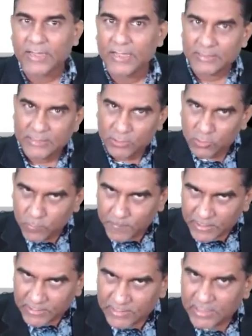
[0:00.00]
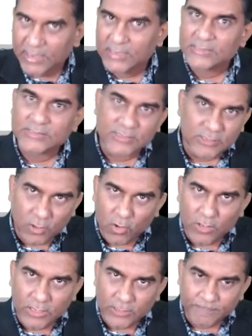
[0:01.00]
I need to make the answer
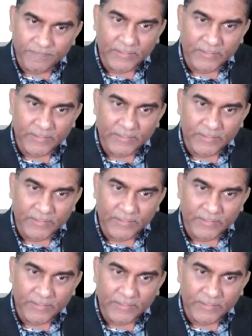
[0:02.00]
longer.